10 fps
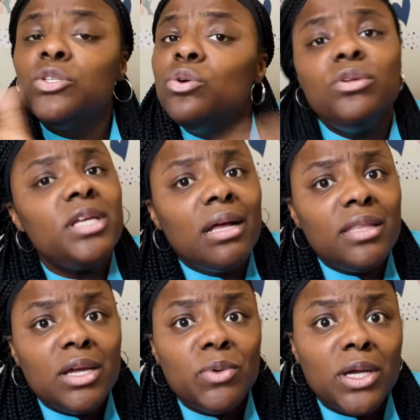who do y'all
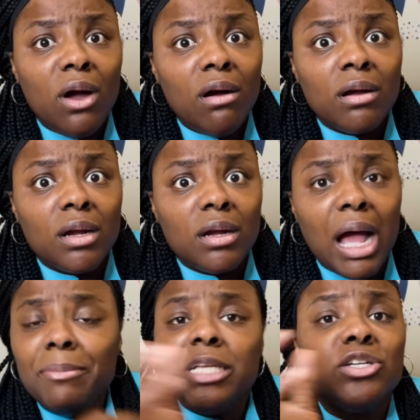think we are?
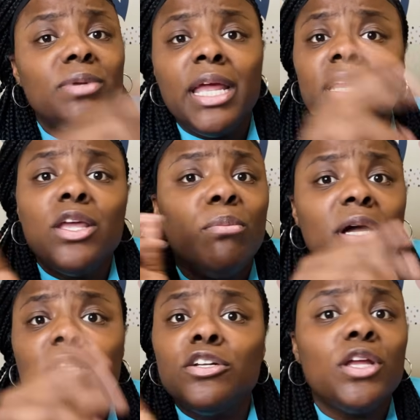I'm not your nanny, your
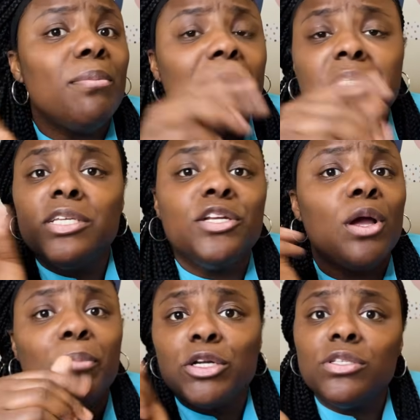butler, your babysitter,
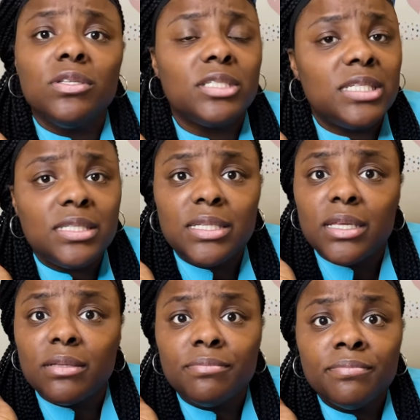your personal
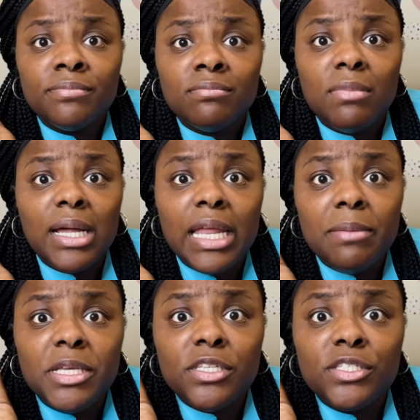assistant. My
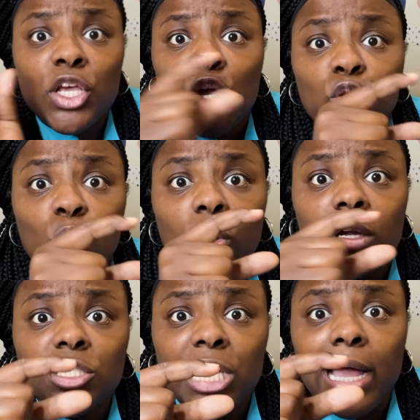name is
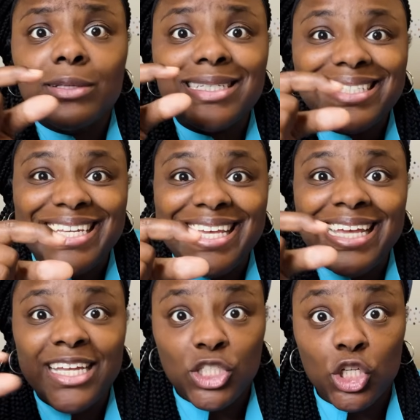your child's
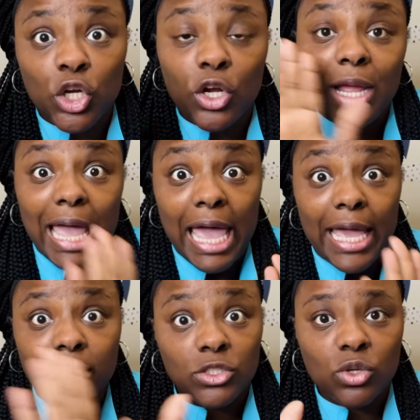teacher
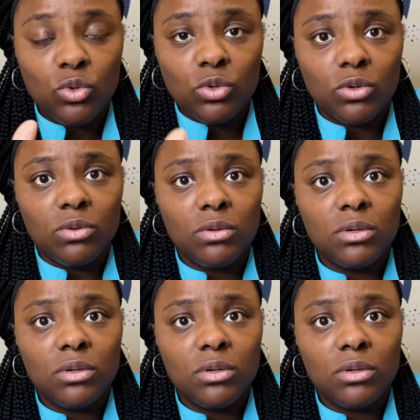at school.